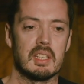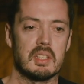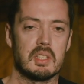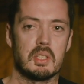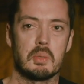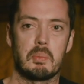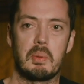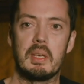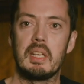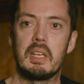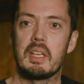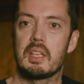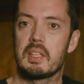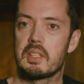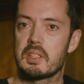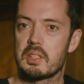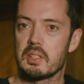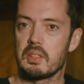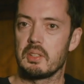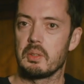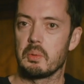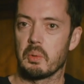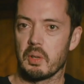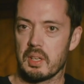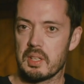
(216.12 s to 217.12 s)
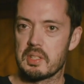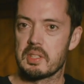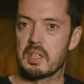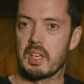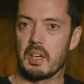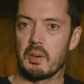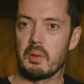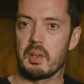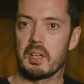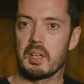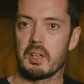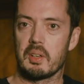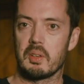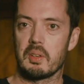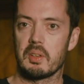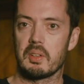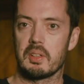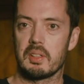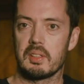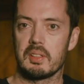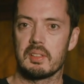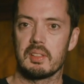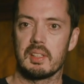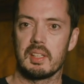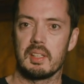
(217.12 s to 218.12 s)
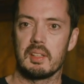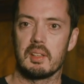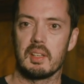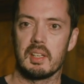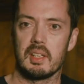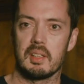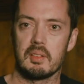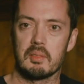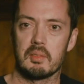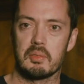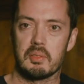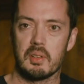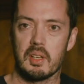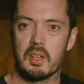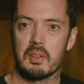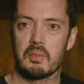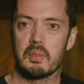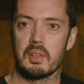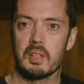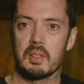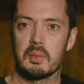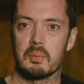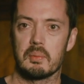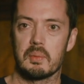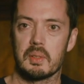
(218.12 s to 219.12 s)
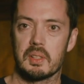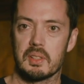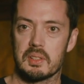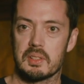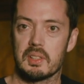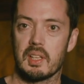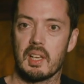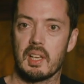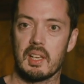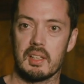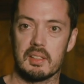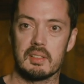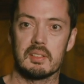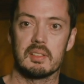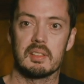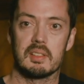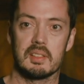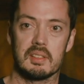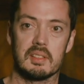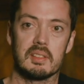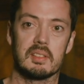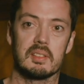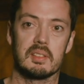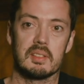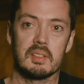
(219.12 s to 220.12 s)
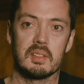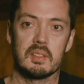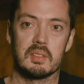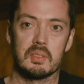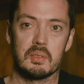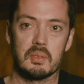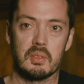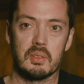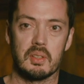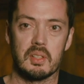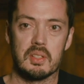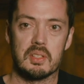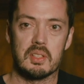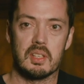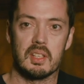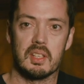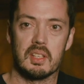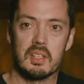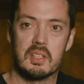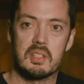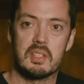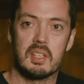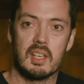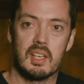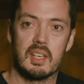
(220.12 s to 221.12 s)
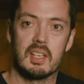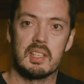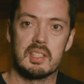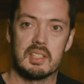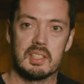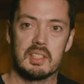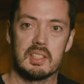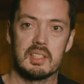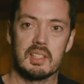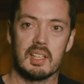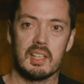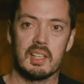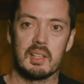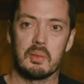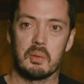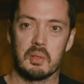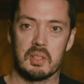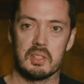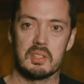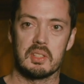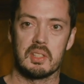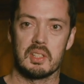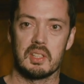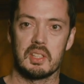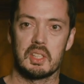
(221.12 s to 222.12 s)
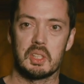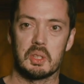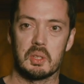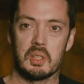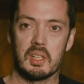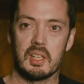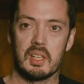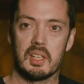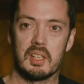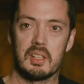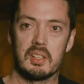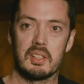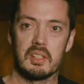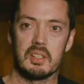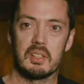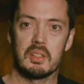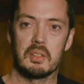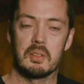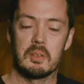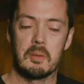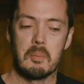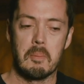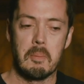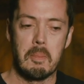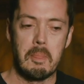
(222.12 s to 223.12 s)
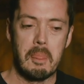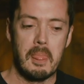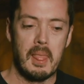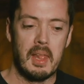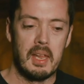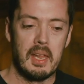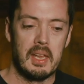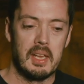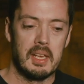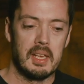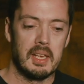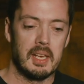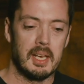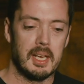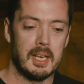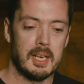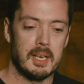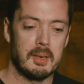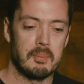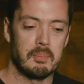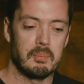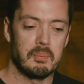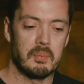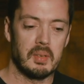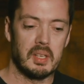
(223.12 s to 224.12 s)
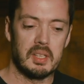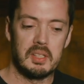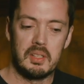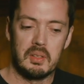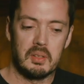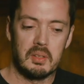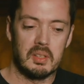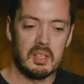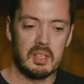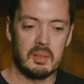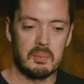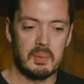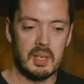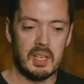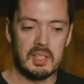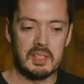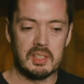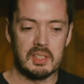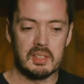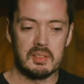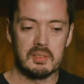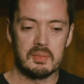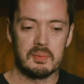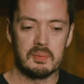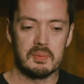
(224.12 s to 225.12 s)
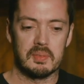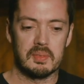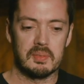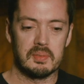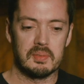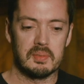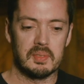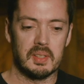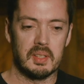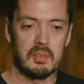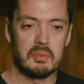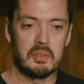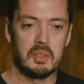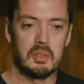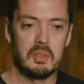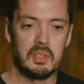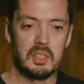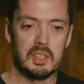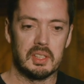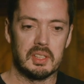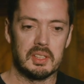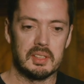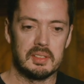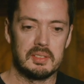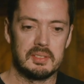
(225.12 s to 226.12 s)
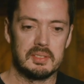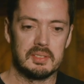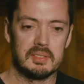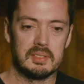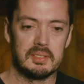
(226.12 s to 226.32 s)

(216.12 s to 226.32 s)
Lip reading: speak to what is going on in front of it? Because that, as far as I understand, is exactly what it's going to try and do. And you can imagine a future,